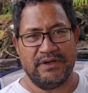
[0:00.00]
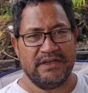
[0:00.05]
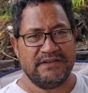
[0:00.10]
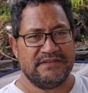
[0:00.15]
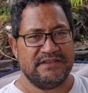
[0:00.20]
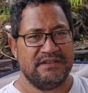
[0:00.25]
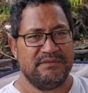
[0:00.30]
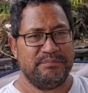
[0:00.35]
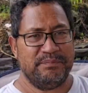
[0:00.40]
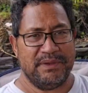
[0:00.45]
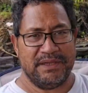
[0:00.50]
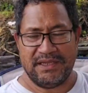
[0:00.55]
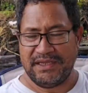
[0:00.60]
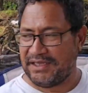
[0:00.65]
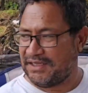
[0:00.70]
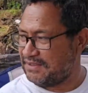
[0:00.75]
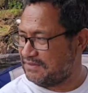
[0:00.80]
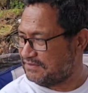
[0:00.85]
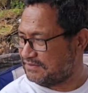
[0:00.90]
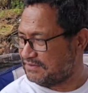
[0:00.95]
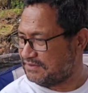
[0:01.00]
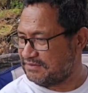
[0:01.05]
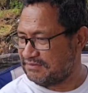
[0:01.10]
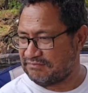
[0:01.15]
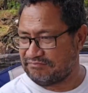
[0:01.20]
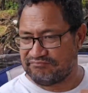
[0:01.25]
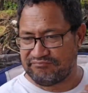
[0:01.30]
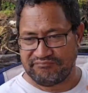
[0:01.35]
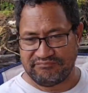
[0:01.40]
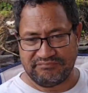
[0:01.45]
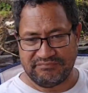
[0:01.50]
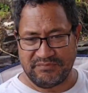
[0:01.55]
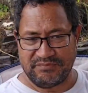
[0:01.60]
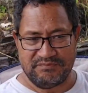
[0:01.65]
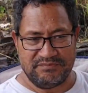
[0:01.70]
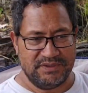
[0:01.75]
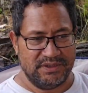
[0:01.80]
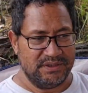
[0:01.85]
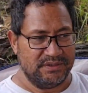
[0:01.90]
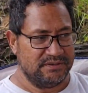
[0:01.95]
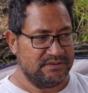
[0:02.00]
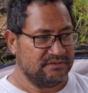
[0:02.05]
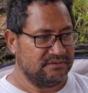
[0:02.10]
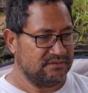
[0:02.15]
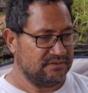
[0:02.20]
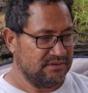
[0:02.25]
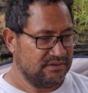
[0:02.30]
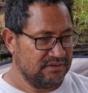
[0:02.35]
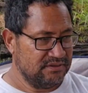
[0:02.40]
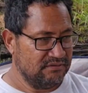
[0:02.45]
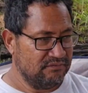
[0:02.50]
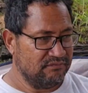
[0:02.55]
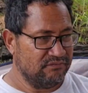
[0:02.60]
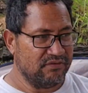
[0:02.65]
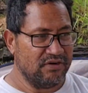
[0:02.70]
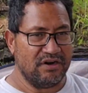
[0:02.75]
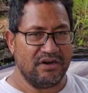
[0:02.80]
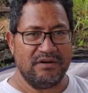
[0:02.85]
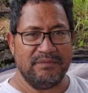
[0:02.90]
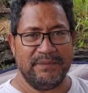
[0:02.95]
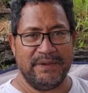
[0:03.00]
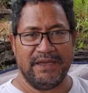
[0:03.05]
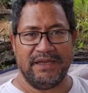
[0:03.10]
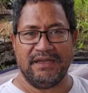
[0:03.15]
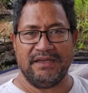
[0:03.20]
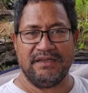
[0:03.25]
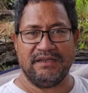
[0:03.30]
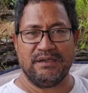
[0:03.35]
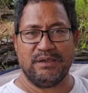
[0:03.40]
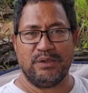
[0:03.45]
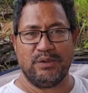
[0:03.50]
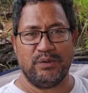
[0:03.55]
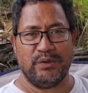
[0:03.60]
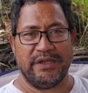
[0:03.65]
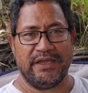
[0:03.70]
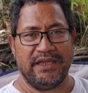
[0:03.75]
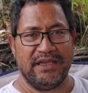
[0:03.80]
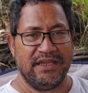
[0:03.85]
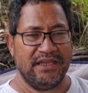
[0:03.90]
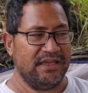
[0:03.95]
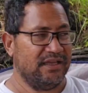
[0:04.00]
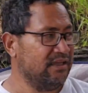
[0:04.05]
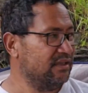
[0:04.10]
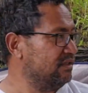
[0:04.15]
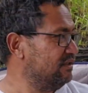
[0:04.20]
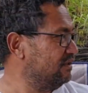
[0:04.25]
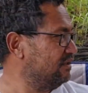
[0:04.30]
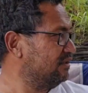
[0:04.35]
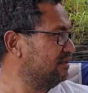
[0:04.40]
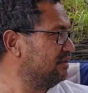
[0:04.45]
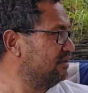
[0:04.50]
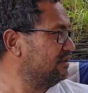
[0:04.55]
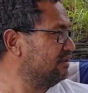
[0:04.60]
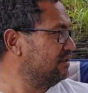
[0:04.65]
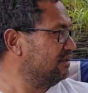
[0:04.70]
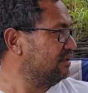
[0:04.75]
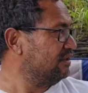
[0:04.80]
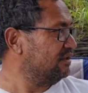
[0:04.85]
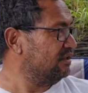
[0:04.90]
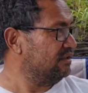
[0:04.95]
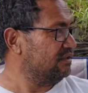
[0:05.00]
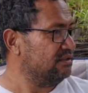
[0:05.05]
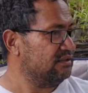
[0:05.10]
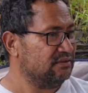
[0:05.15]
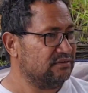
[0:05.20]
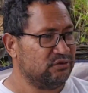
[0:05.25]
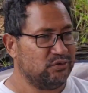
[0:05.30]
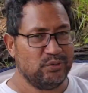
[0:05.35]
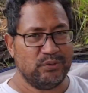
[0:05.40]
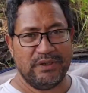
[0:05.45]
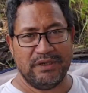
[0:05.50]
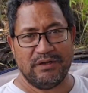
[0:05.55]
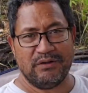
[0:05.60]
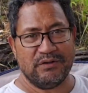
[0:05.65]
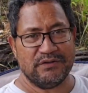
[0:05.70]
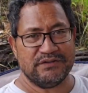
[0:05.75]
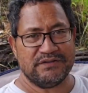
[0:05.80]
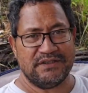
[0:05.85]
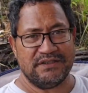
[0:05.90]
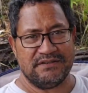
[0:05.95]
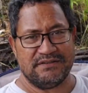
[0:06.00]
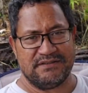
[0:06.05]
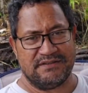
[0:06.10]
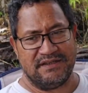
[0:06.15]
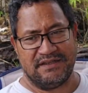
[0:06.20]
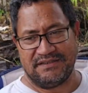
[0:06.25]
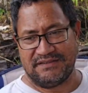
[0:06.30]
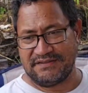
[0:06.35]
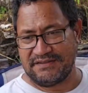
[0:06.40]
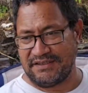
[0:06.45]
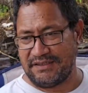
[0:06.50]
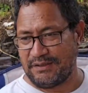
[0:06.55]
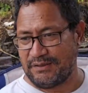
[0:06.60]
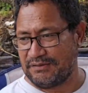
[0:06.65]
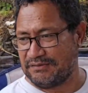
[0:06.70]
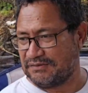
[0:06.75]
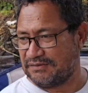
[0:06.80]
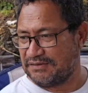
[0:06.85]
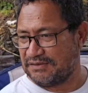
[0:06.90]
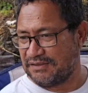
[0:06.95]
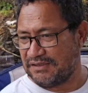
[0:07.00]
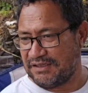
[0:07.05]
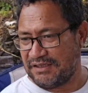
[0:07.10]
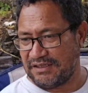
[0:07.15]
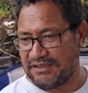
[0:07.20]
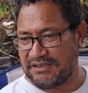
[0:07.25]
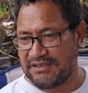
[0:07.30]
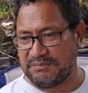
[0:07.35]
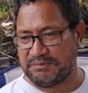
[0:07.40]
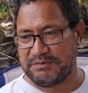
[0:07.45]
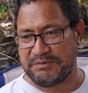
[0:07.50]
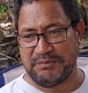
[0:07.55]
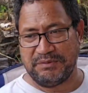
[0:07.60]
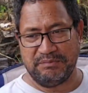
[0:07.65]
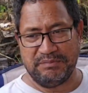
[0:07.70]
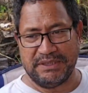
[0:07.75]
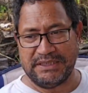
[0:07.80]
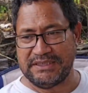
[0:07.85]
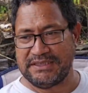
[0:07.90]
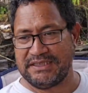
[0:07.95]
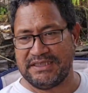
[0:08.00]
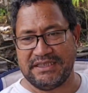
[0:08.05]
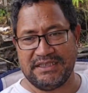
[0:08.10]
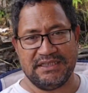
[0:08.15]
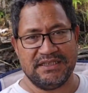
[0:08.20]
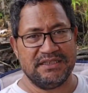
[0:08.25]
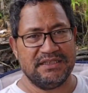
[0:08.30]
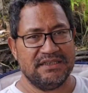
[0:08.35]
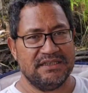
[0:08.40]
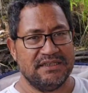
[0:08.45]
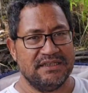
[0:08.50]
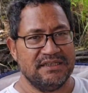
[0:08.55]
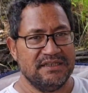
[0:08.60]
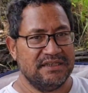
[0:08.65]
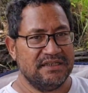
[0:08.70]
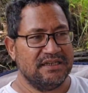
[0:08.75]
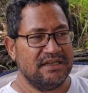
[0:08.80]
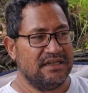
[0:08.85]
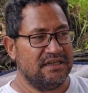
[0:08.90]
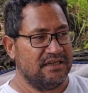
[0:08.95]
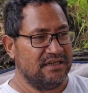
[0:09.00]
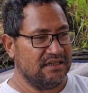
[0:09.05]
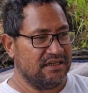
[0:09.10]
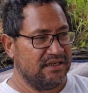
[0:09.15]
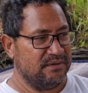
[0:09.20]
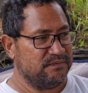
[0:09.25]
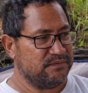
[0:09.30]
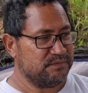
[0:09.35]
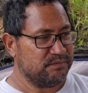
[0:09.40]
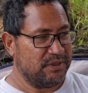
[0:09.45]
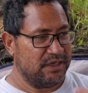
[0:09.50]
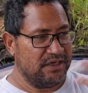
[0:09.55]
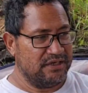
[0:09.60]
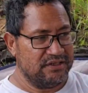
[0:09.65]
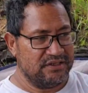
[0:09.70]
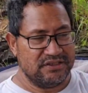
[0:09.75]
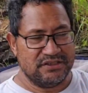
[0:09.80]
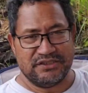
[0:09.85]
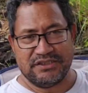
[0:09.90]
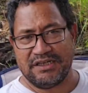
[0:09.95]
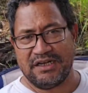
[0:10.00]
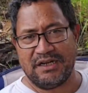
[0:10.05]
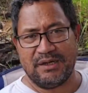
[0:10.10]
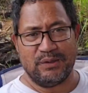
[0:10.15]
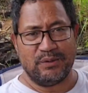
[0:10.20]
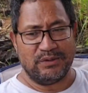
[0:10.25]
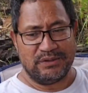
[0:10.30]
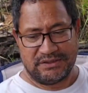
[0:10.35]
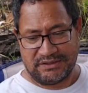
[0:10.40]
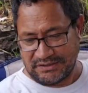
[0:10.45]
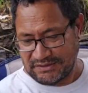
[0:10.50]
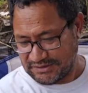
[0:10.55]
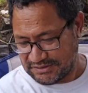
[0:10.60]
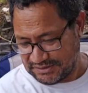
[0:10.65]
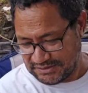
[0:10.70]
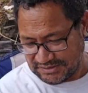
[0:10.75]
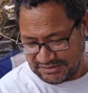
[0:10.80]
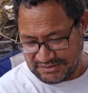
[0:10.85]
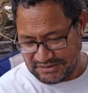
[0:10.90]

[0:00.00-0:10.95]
raising pigs and farming, cooking, doing all these things. It keeps me busy, keeps my energy going.